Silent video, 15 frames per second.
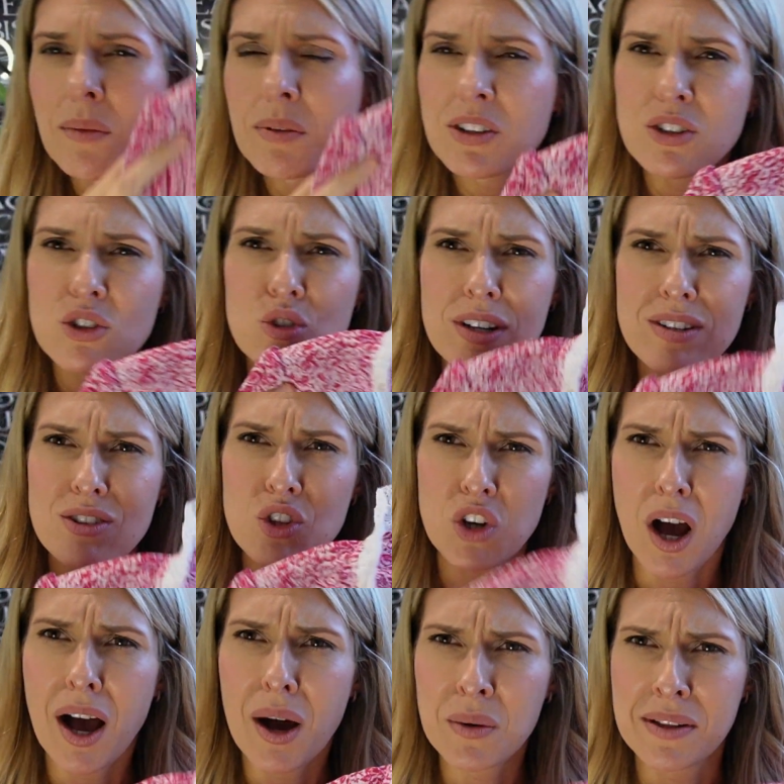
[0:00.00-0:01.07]
would you dress a
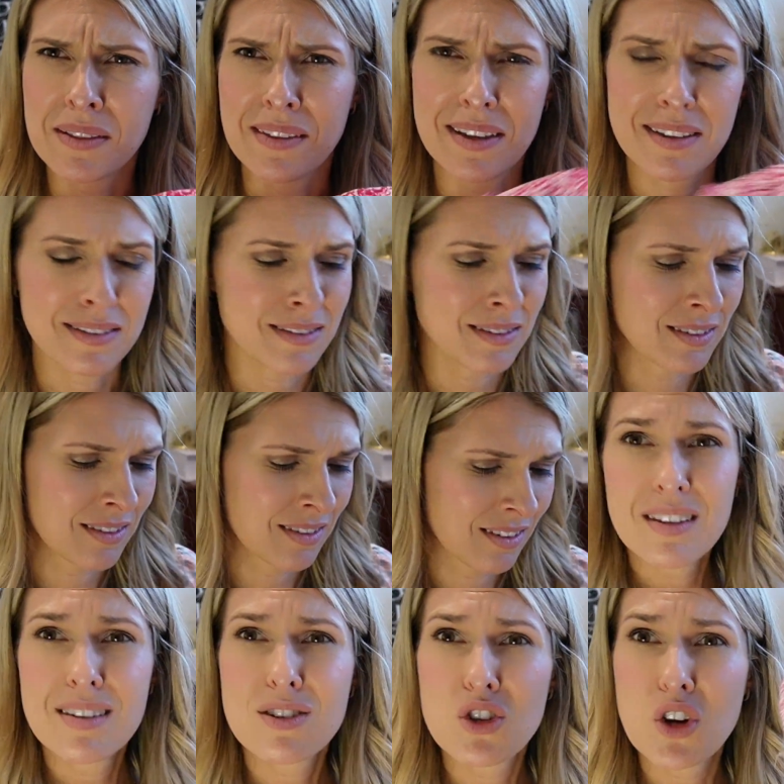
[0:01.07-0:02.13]
child in this?
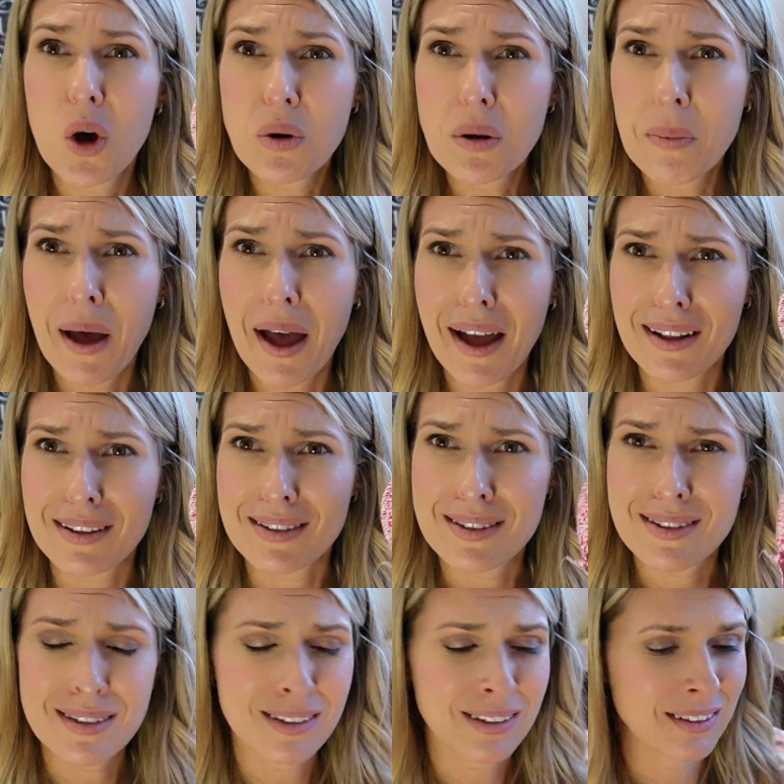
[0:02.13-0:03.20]
There's shoulder
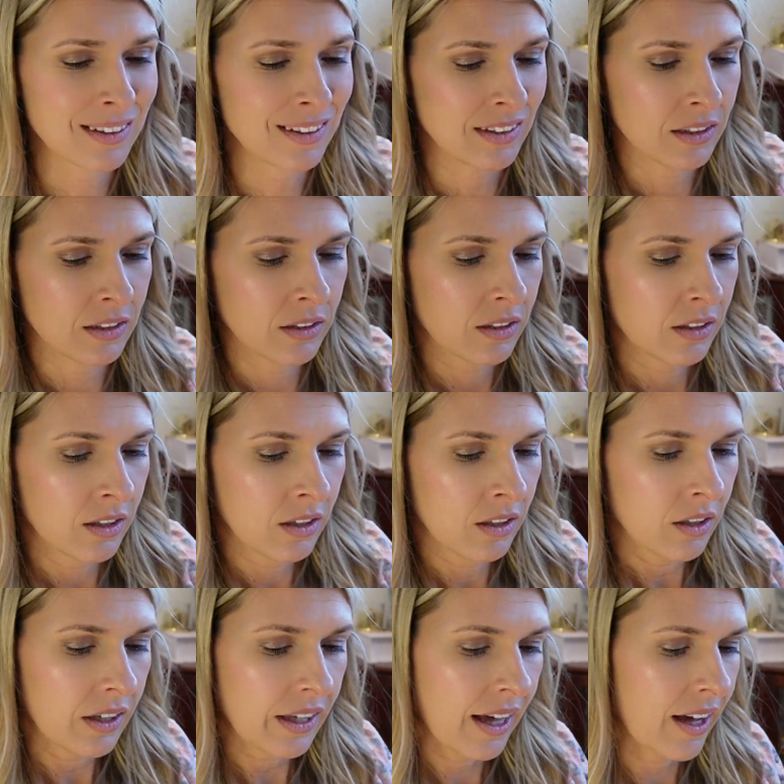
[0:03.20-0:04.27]
pads.
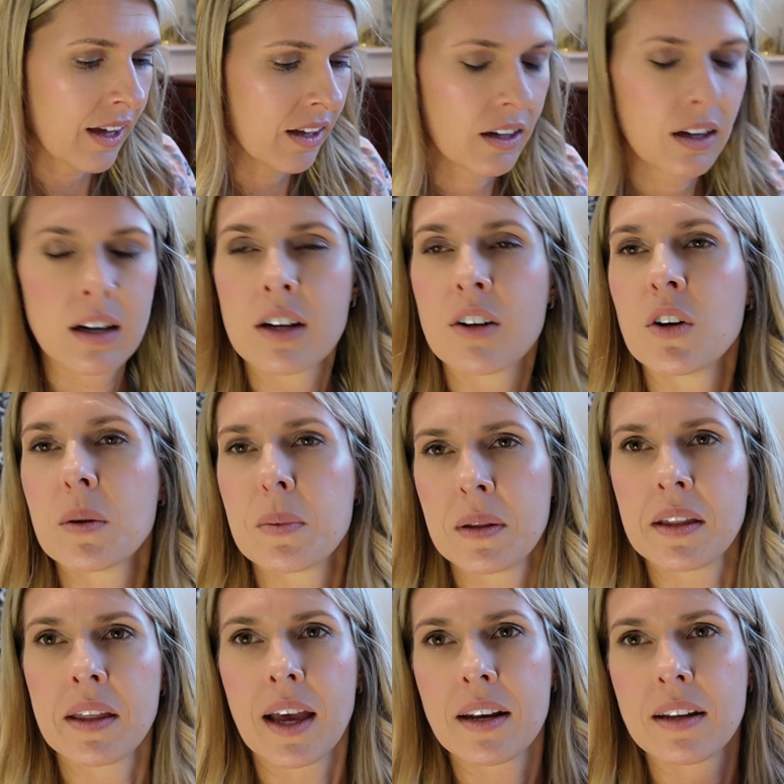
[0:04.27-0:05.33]
Okay, I grew up in
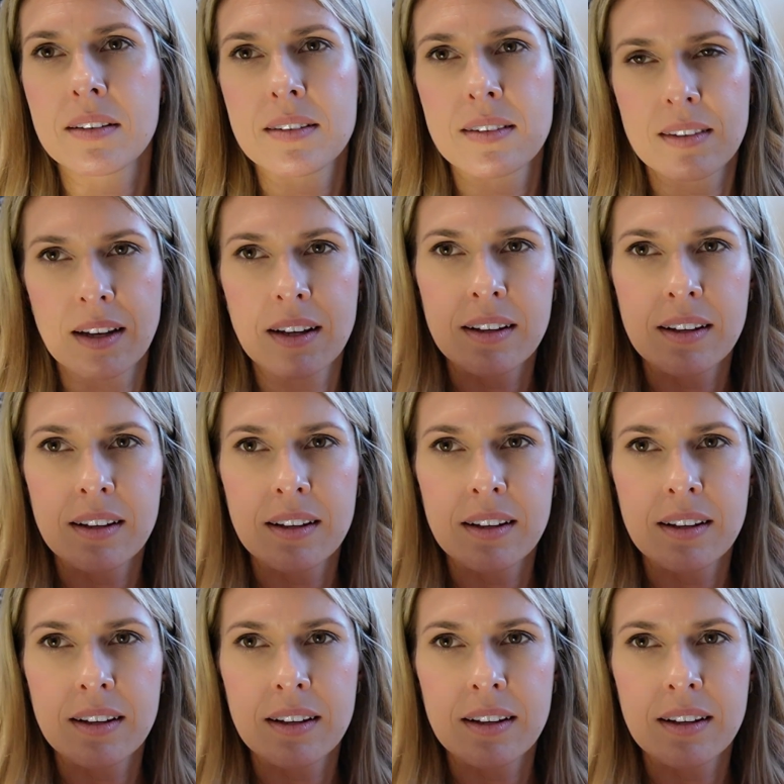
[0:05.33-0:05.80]
the 80s,